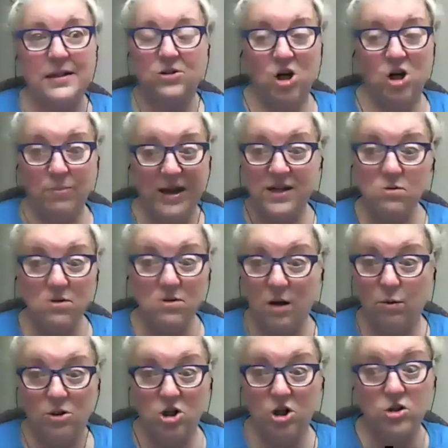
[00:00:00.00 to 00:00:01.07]
know, my husband and I were
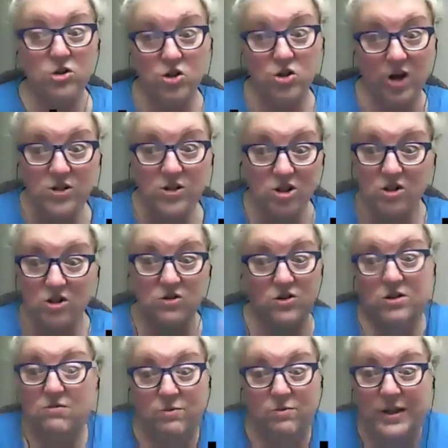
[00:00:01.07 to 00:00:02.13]
total strangers.
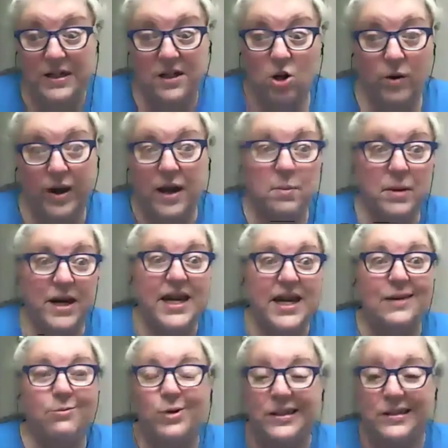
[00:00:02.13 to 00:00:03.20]
We didn't know
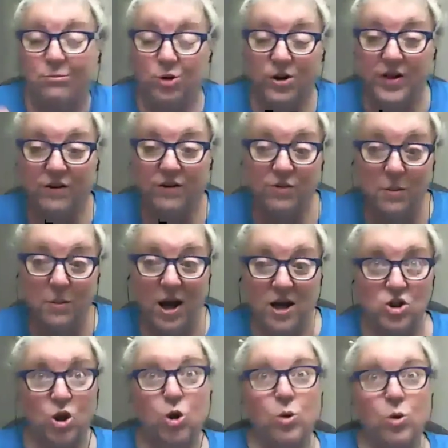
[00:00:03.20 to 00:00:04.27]
anybody. We were there from
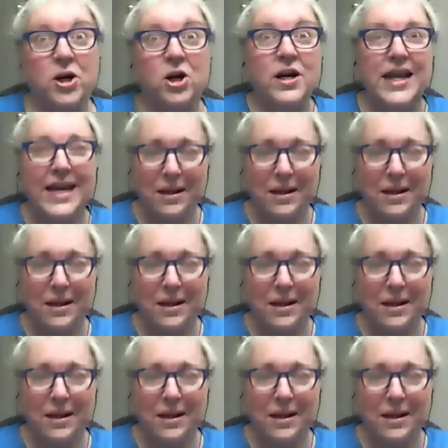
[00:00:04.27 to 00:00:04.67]
October.